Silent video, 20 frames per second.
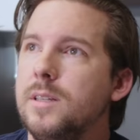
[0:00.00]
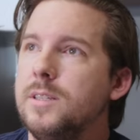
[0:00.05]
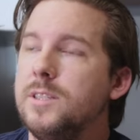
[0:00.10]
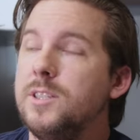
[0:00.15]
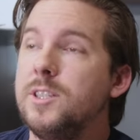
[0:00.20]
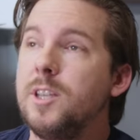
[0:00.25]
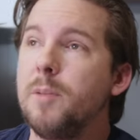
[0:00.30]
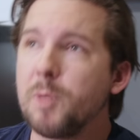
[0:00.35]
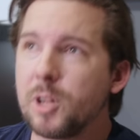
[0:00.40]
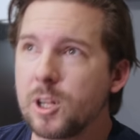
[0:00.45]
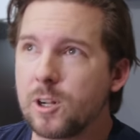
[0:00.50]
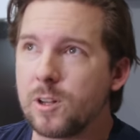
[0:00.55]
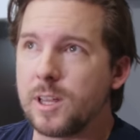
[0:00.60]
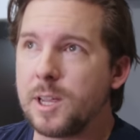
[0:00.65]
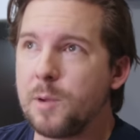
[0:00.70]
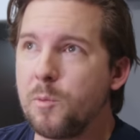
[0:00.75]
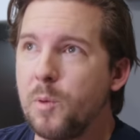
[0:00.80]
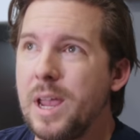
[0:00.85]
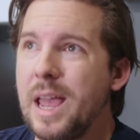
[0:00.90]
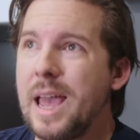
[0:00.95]

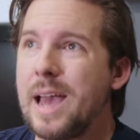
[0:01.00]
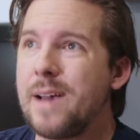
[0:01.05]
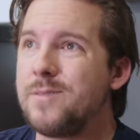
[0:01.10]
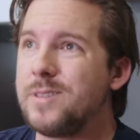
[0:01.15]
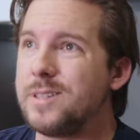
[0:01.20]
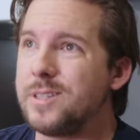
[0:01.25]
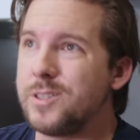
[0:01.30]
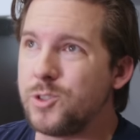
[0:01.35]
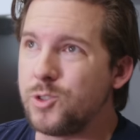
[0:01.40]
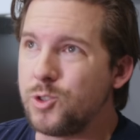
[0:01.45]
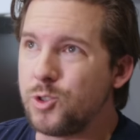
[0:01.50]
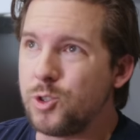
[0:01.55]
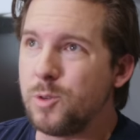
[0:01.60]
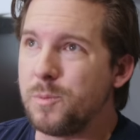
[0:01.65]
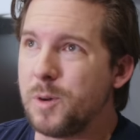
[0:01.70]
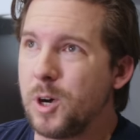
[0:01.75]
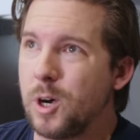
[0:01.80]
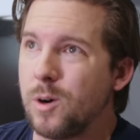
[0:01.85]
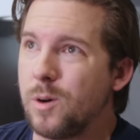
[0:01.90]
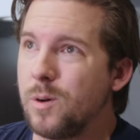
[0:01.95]
Similarly, we have
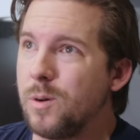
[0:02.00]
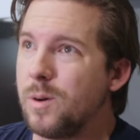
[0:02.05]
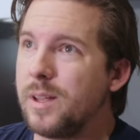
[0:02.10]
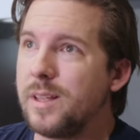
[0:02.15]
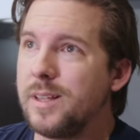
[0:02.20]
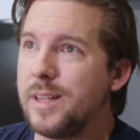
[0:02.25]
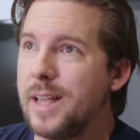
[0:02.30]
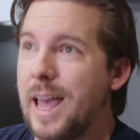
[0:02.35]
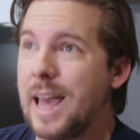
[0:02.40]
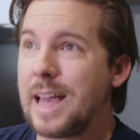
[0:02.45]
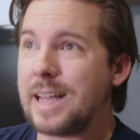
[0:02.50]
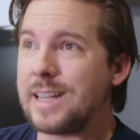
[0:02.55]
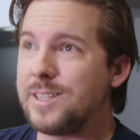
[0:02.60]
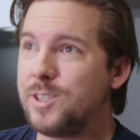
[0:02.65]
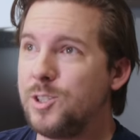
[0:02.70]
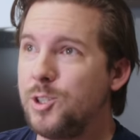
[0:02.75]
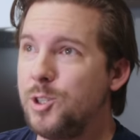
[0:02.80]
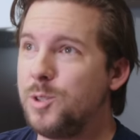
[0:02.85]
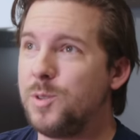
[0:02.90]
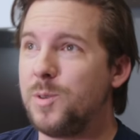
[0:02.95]
Xumo, X
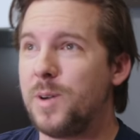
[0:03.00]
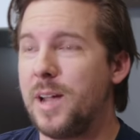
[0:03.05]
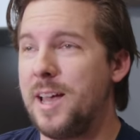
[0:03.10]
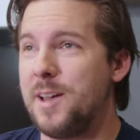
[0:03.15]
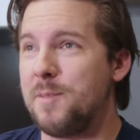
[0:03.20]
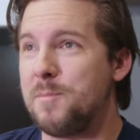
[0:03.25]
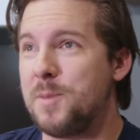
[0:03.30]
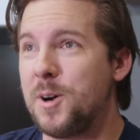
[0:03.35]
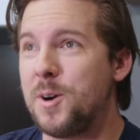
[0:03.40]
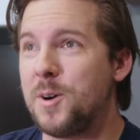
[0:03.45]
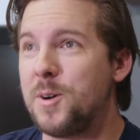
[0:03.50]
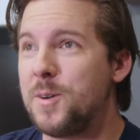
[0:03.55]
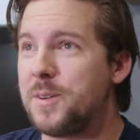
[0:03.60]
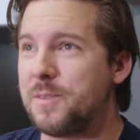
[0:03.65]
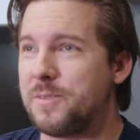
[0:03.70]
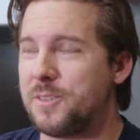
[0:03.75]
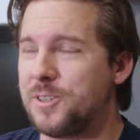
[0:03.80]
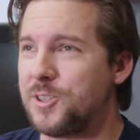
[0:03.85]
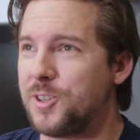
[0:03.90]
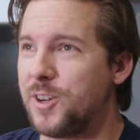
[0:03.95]
U M O,
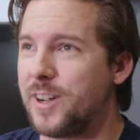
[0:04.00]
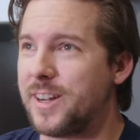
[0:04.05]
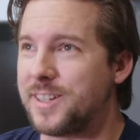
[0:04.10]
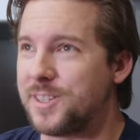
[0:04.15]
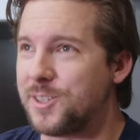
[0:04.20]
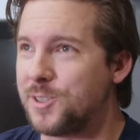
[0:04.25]
if you're trying